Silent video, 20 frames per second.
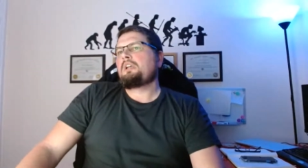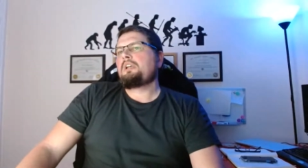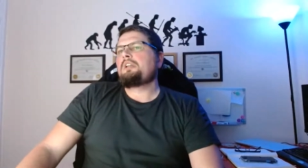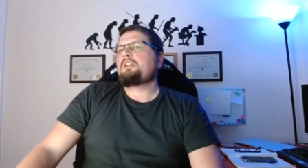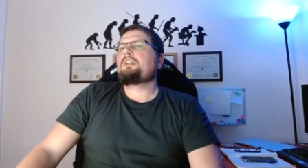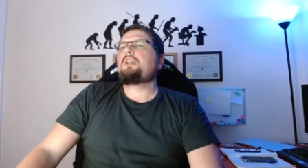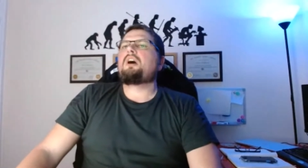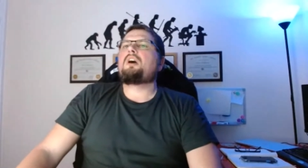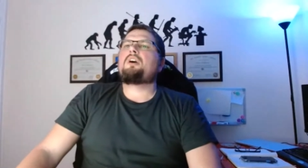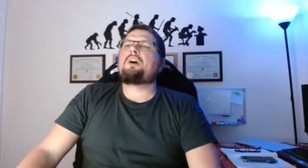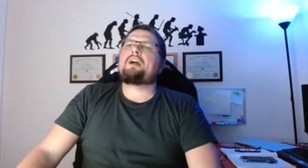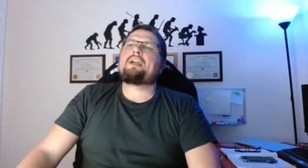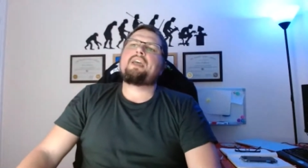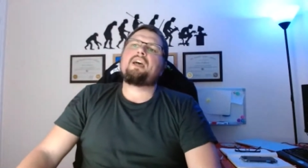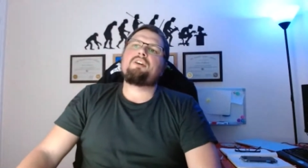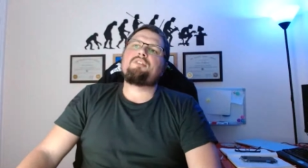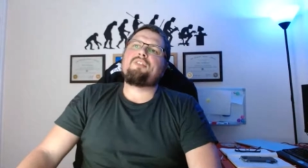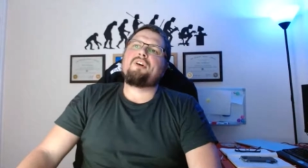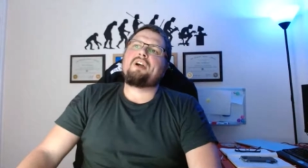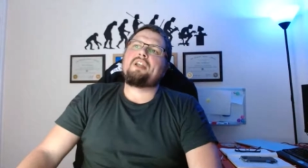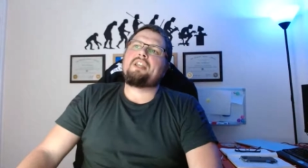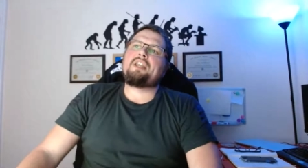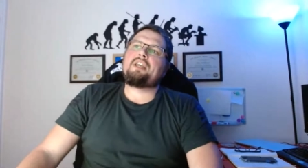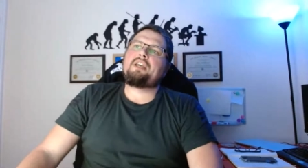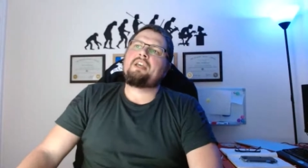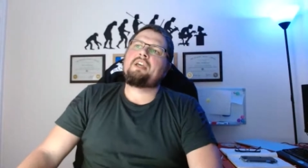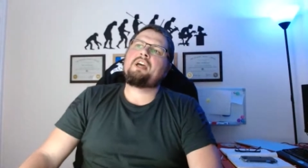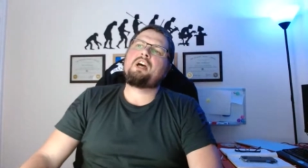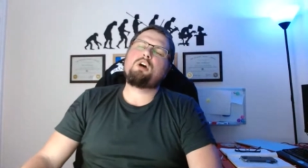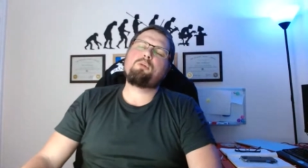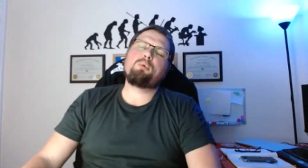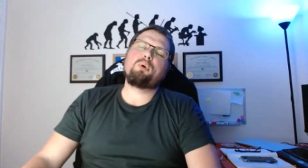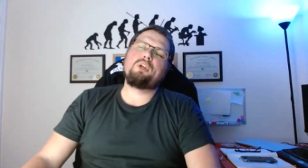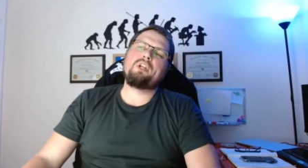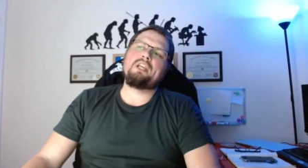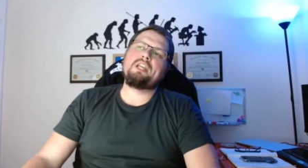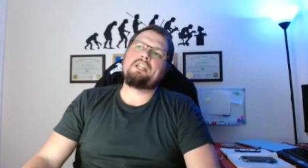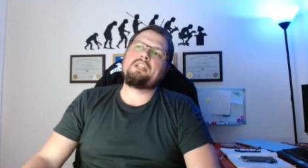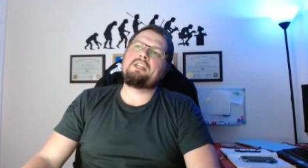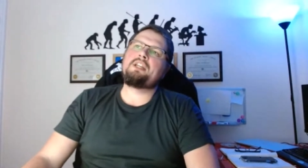No, I can't find it. I'll put
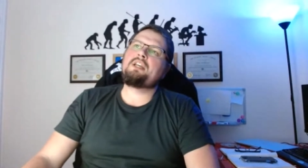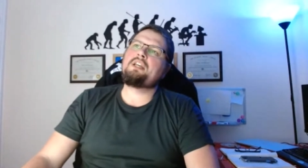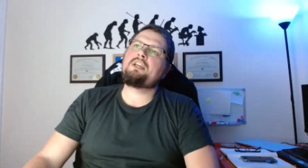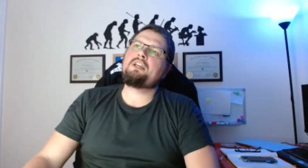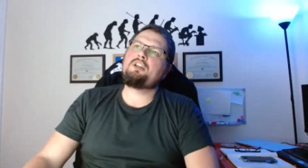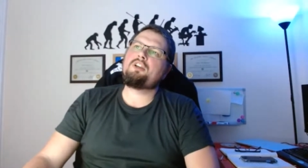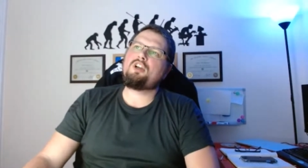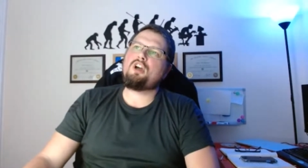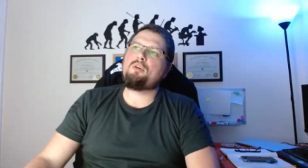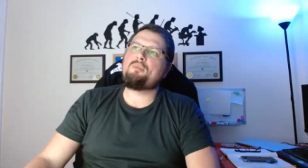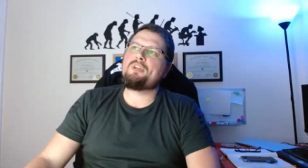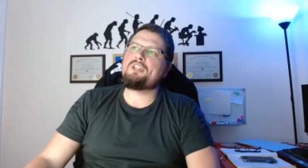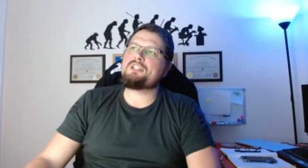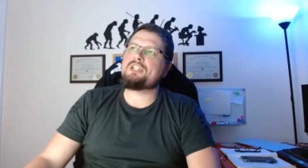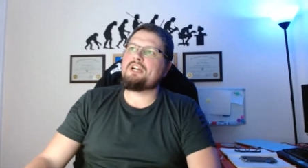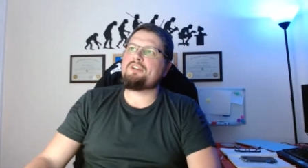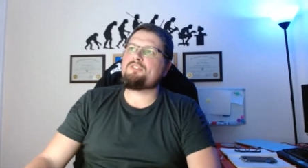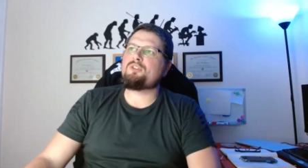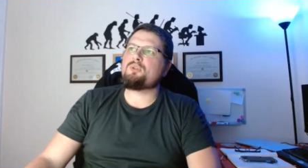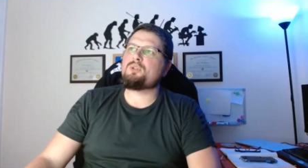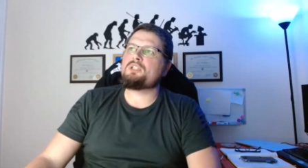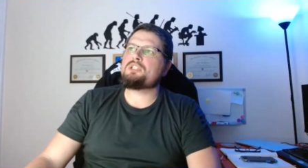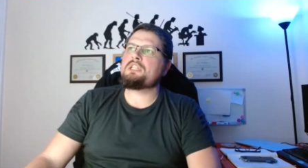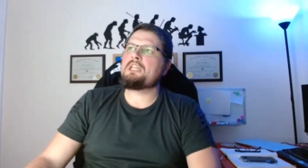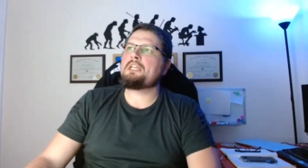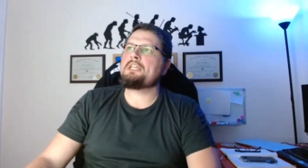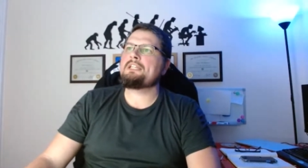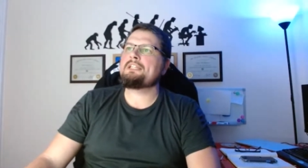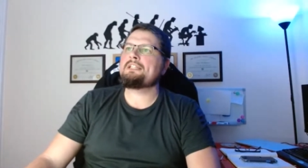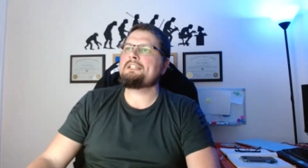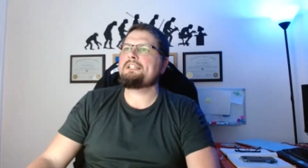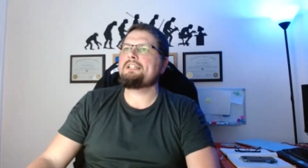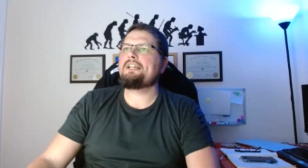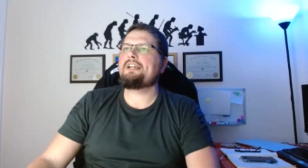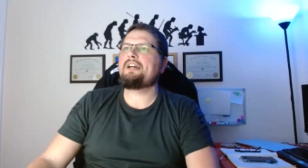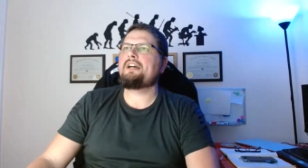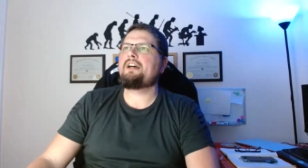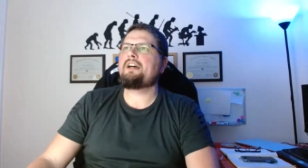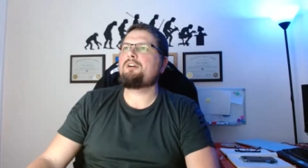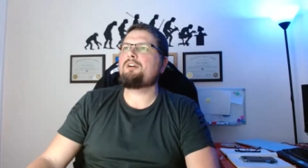it in comments afterwards.
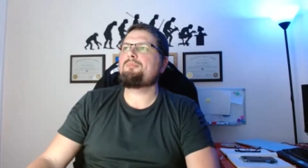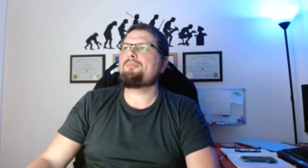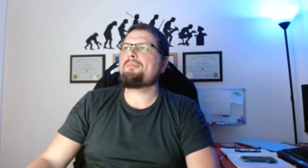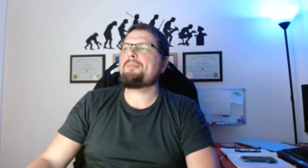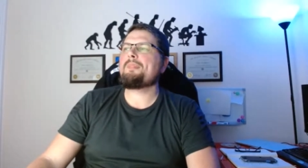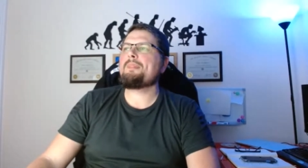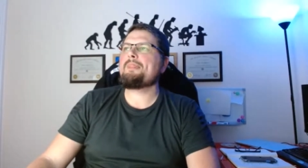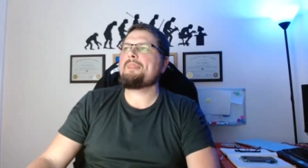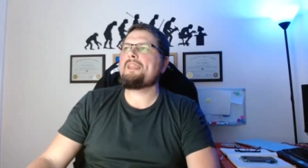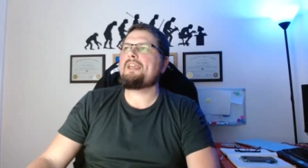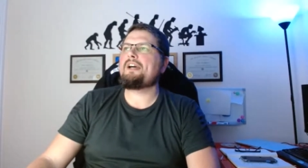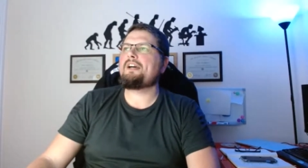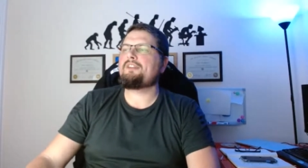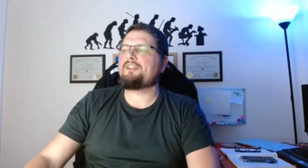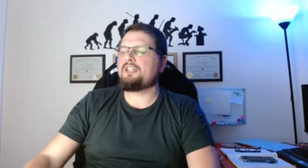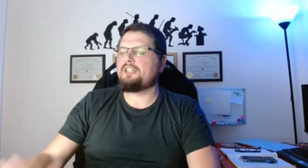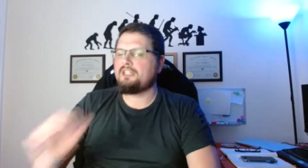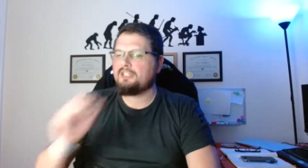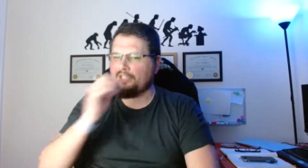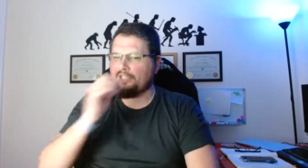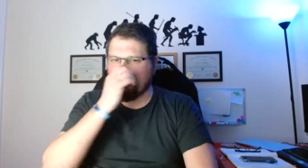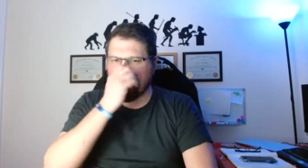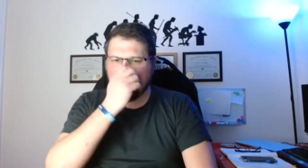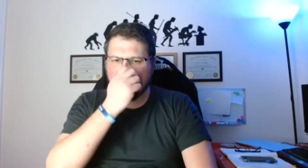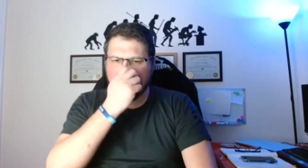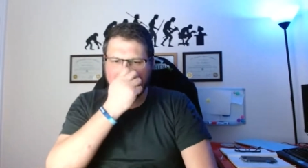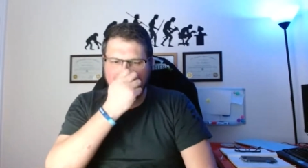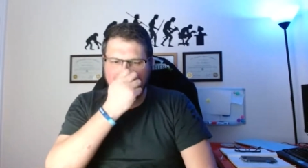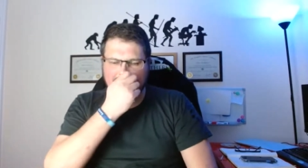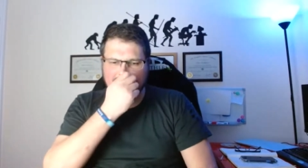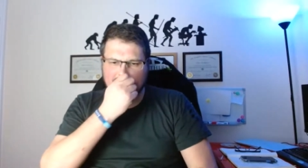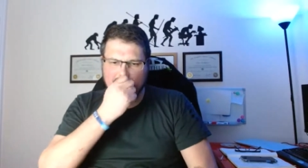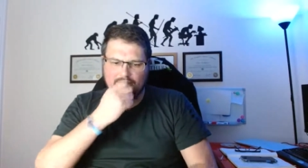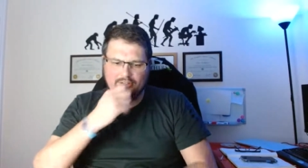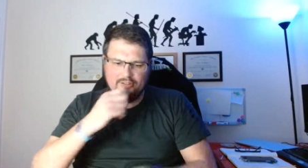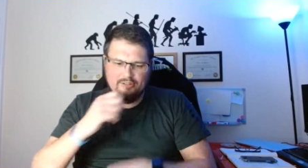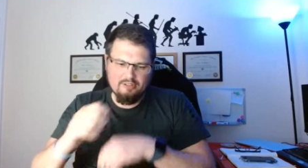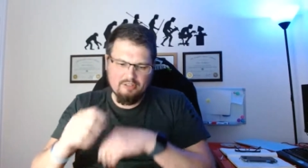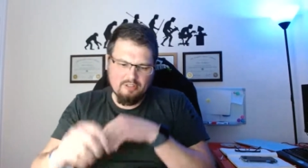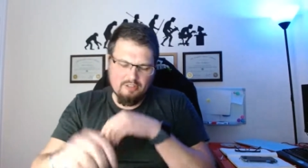I think there
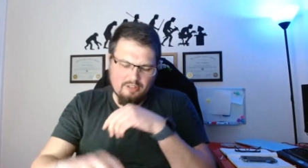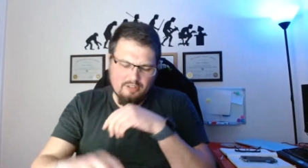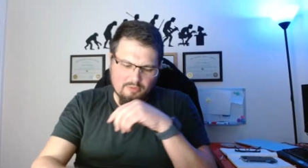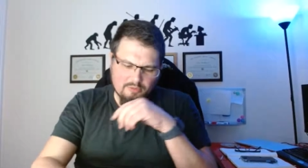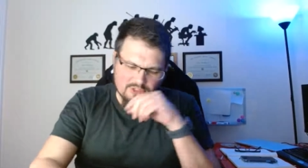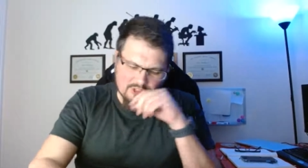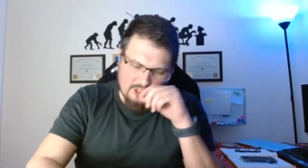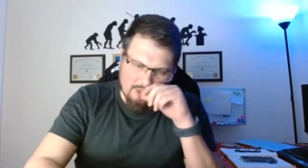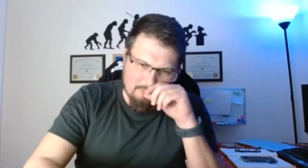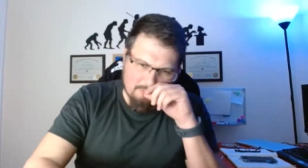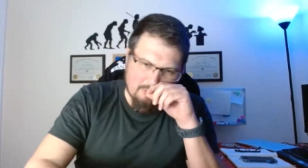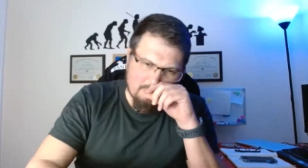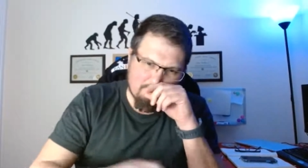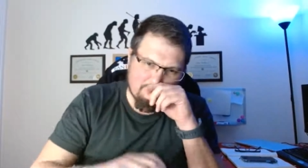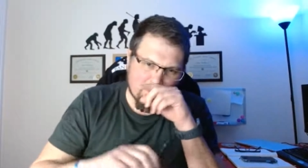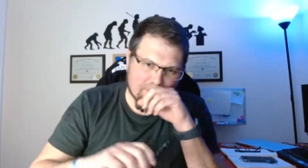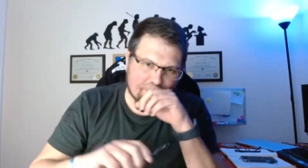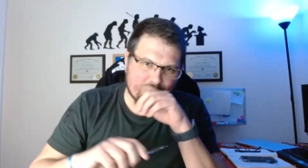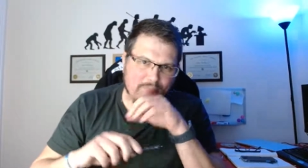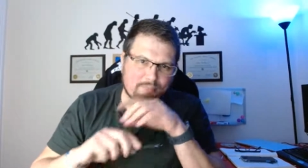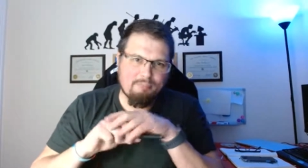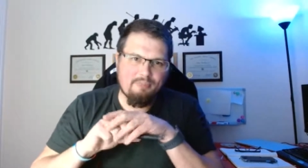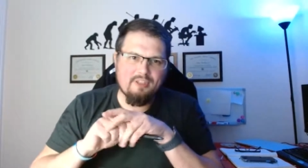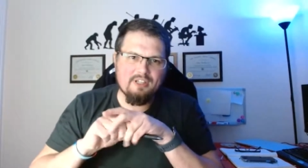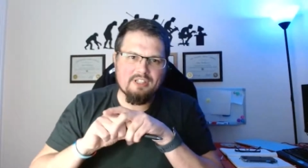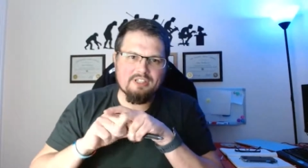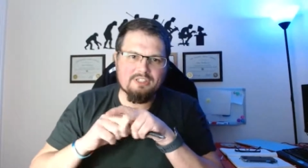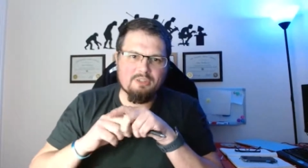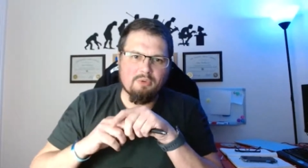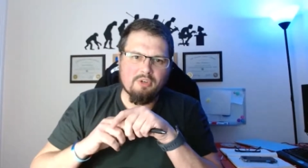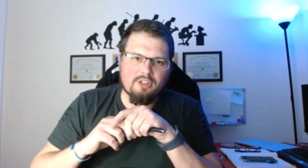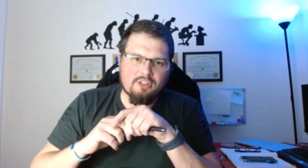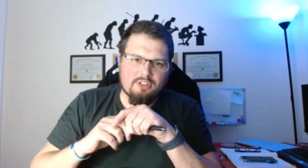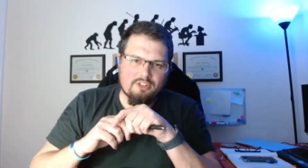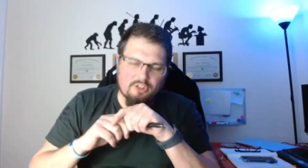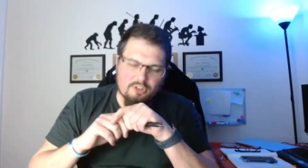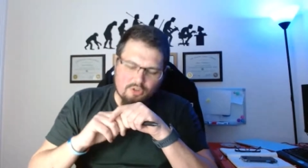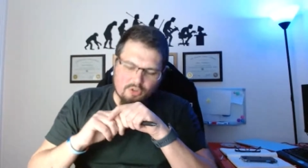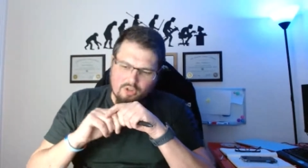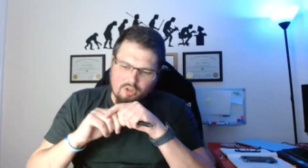was a couple of things I wanted
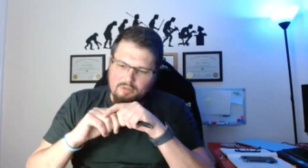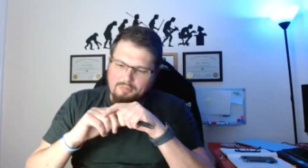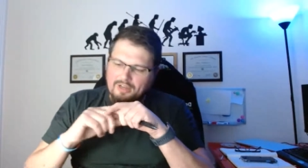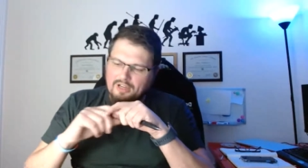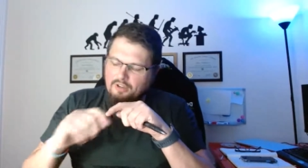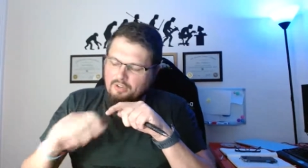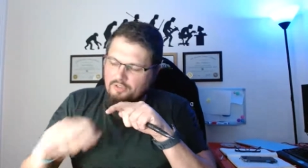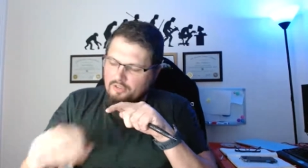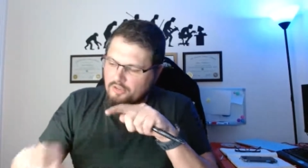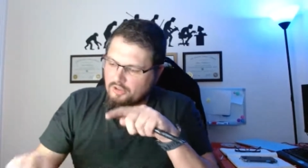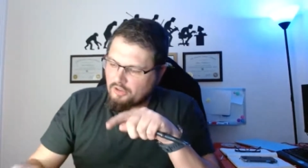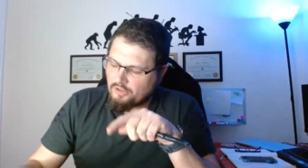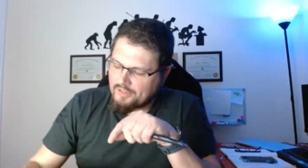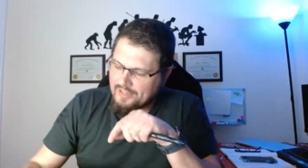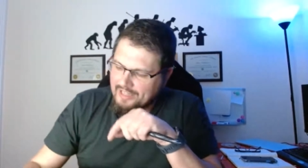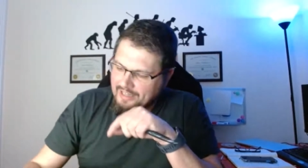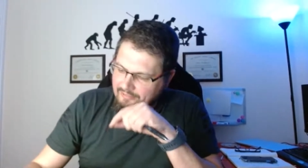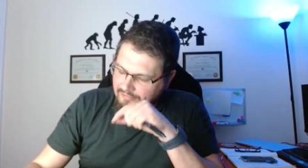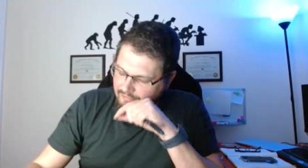to talk about on that